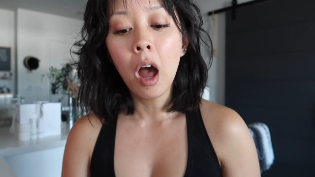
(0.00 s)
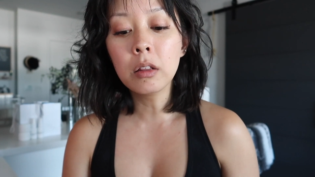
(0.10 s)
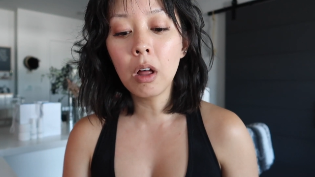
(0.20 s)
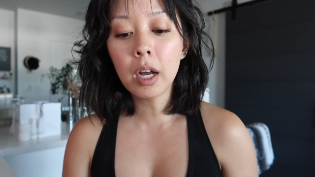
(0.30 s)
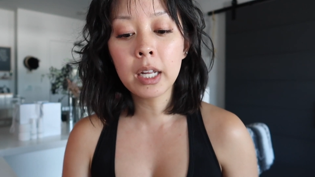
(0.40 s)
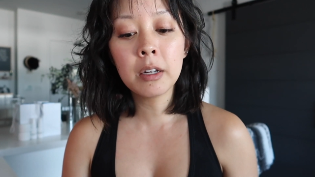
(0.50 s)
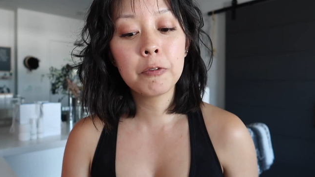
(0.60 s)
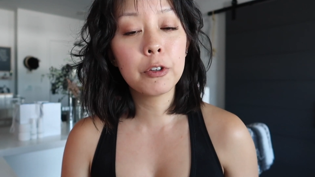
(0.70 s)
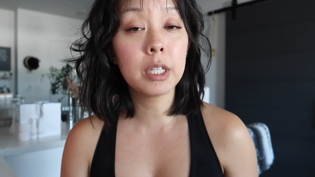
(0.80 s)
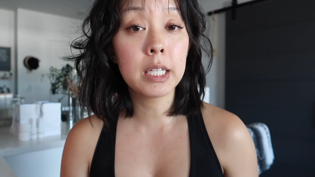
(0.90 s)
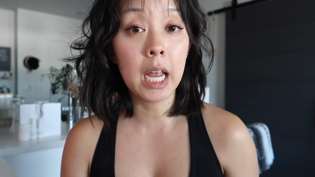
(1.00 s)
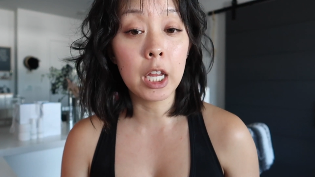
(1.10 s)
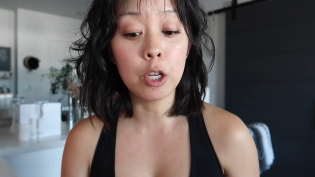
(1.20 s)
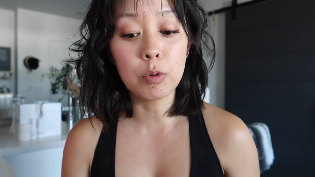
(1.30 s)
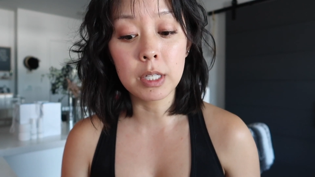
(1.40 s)
and log it in for the
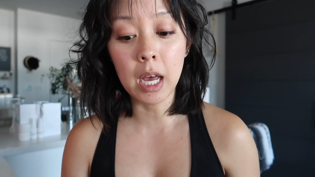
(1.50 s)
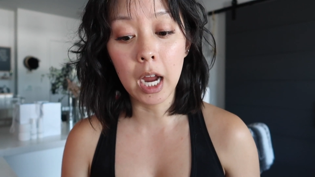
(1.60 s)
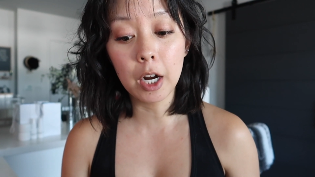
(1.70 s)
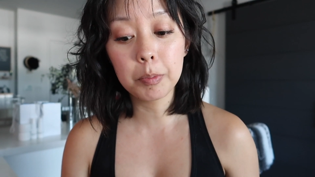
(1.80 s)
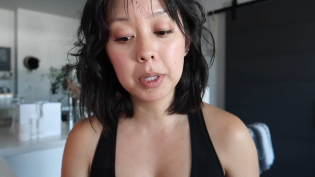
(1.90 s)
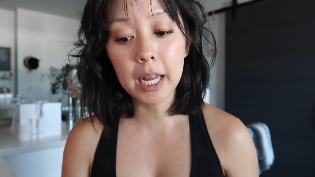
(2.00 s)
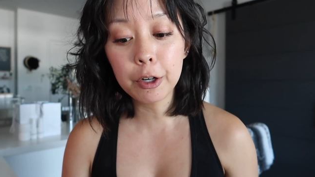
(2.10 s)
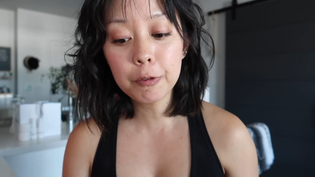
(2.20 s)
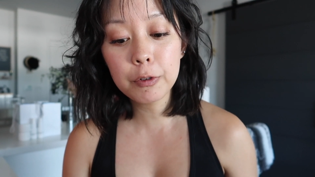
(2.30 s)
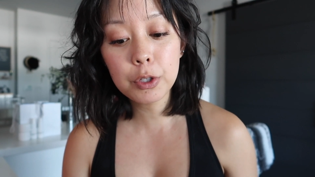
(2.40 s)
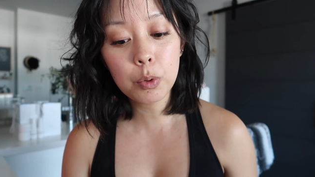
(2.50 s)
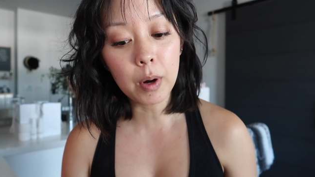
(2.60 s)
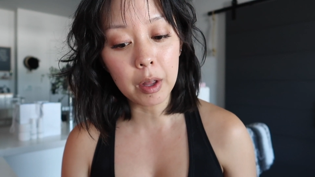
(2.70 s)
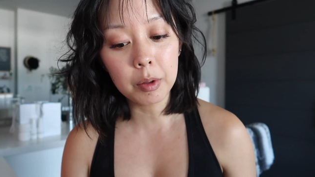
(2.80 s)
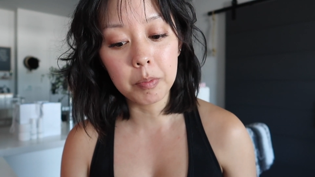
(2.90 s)
day you desire. Plan your foods
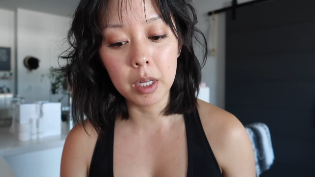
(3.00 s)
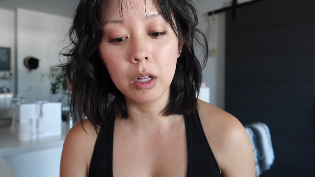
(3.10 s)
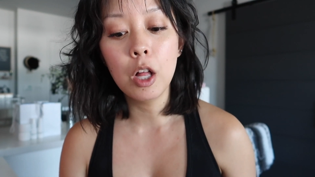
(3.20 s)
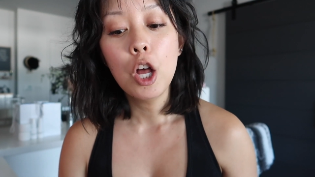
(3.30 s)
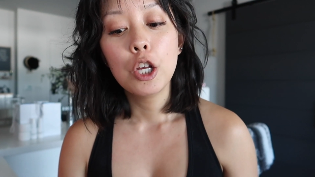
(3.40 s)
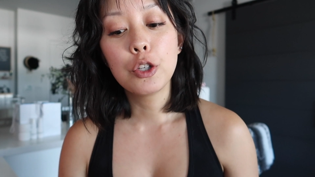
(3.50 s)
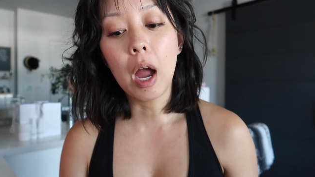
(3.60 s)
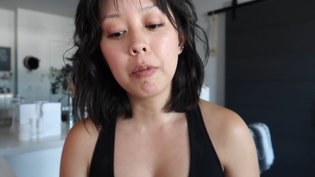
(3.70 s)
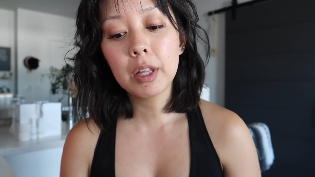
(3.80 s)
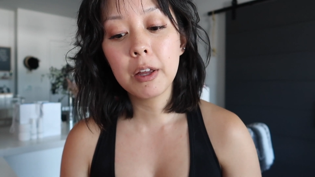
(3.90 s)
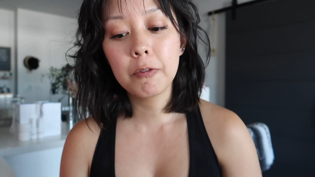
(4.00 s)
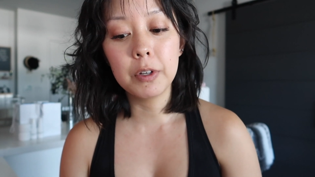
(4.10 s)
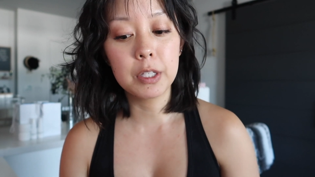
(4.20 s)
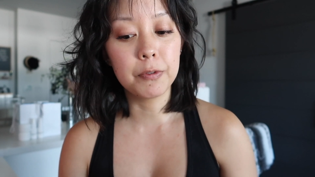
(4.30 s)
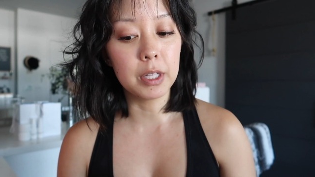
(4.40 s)
around the meal so everything
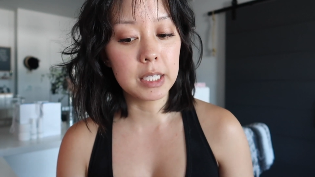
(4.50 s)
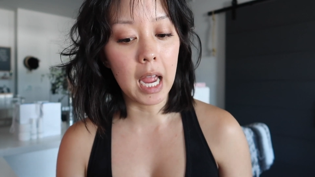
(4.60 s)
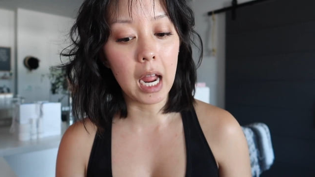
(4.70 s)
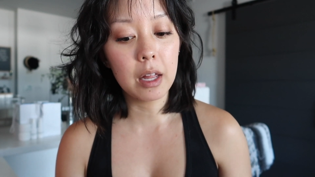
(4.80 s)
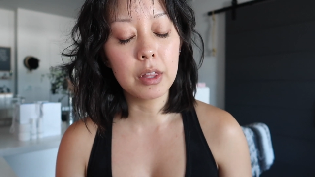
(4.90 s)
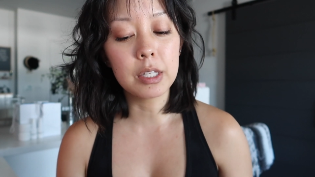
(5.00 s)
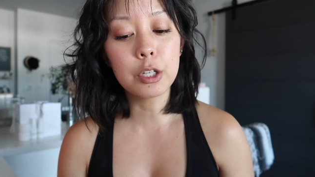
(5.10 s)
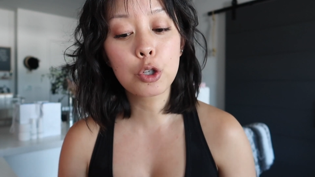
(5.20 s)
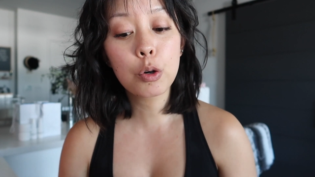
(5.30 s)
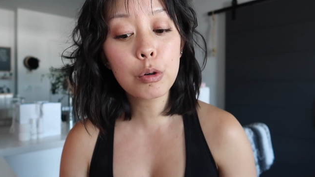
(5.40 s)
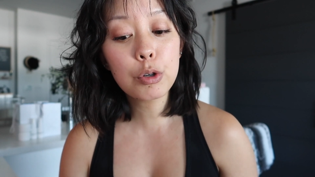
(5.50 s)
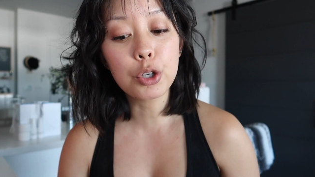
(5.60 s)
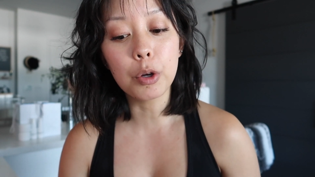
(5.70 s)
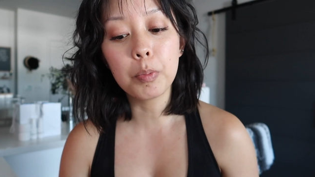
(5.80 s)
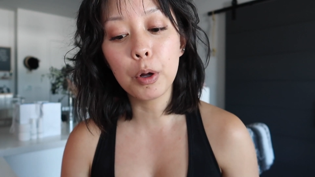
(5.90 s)
fits for the day. This is
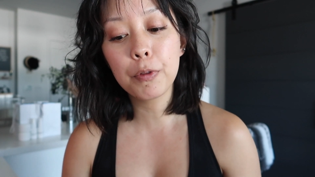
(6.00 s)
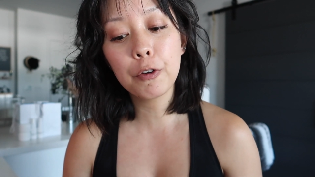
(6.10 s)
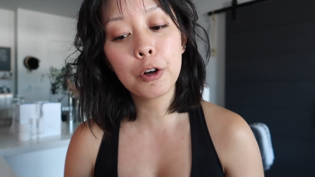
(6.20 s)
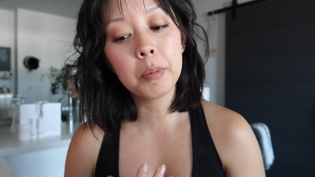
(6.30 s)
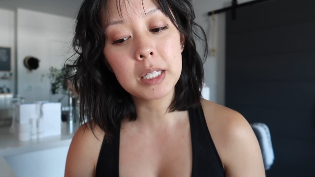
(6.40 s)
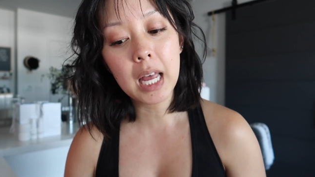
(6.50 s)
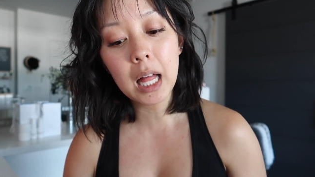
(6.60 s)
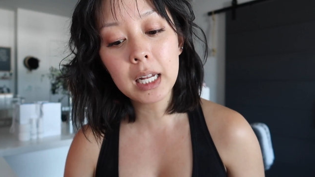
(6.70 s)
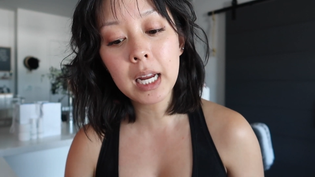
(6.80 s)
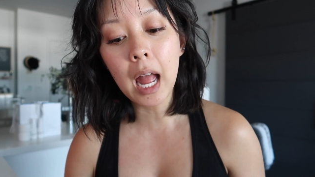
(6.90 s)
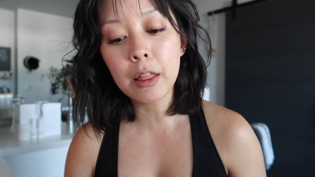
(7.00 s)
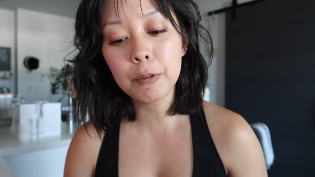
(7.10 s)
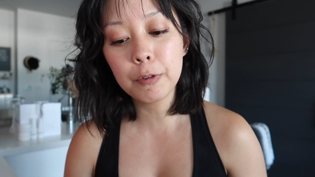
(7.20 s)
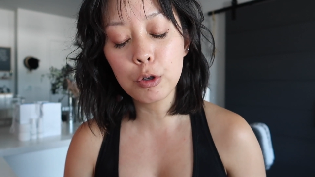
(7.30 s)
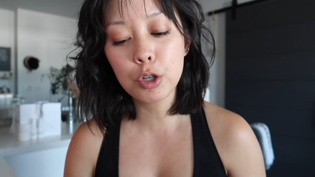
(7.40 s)
crucial both for your mentality and
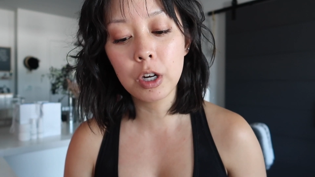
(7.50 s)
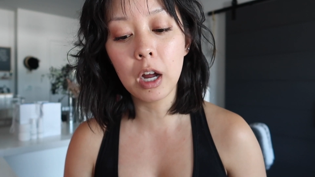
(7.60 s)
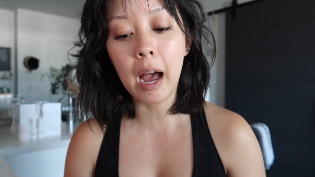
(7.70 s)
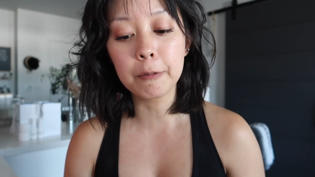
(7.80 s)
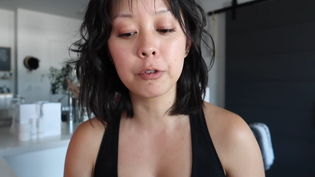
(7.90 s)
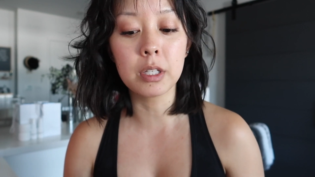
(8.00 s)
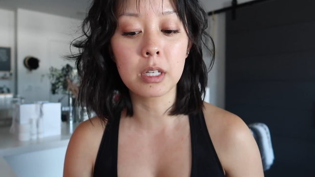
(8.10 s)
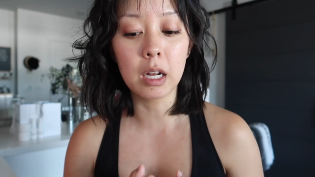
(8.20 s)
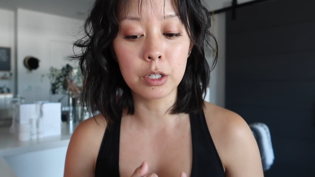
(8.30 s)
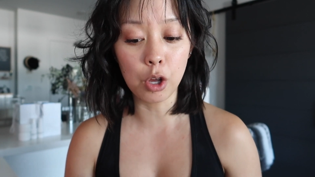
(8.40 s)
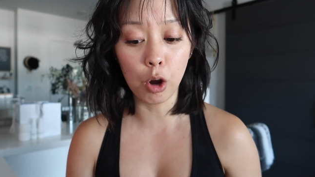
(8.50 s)
the future after this cut is